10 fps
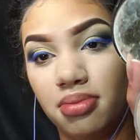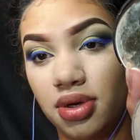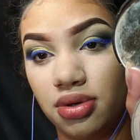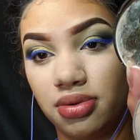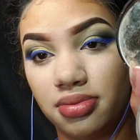
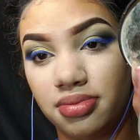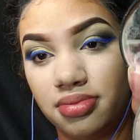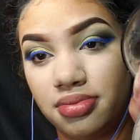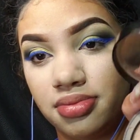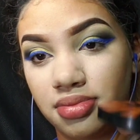Boom.
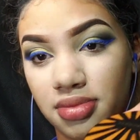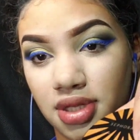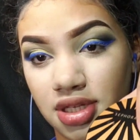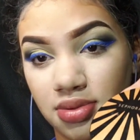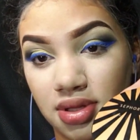
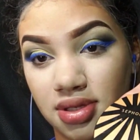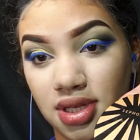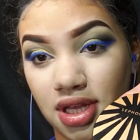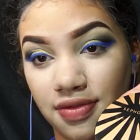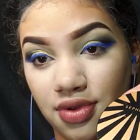That's what it looks
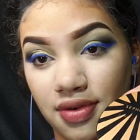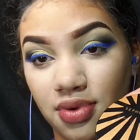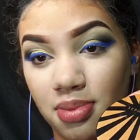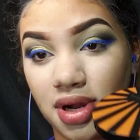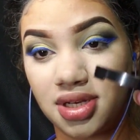like if you ever
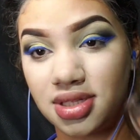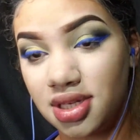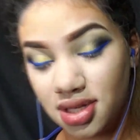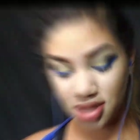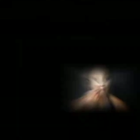want to purchase
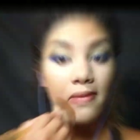it.